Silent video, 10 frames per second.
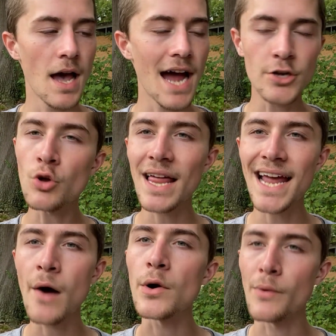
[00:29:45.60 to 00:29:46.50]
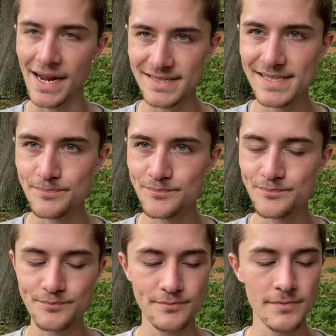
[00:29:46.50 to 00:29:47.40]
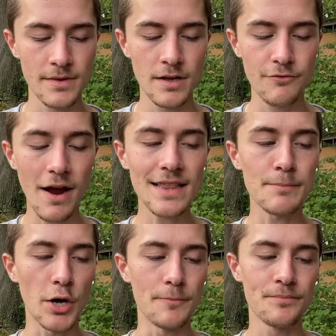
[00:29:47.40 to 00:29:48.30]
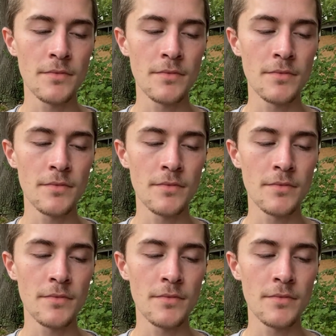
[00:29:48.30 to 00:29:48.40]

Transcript: I don't like how it writes, frankly put.